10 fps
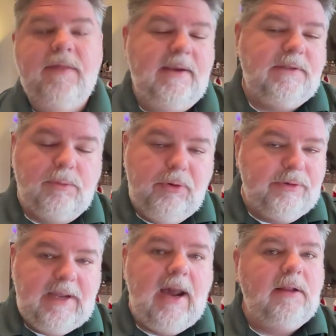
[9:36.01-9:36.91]
thanks to
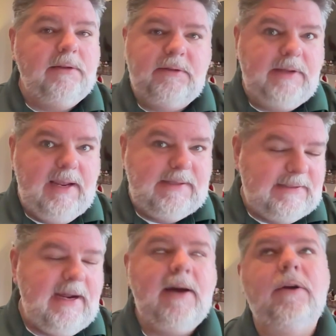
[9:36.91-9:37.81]
Bruce Allen and Dan
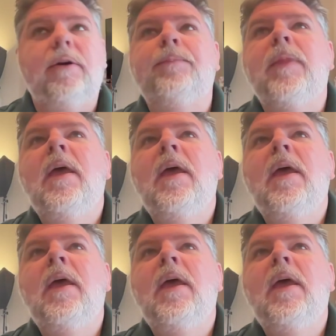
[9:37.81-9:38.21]
Snyder.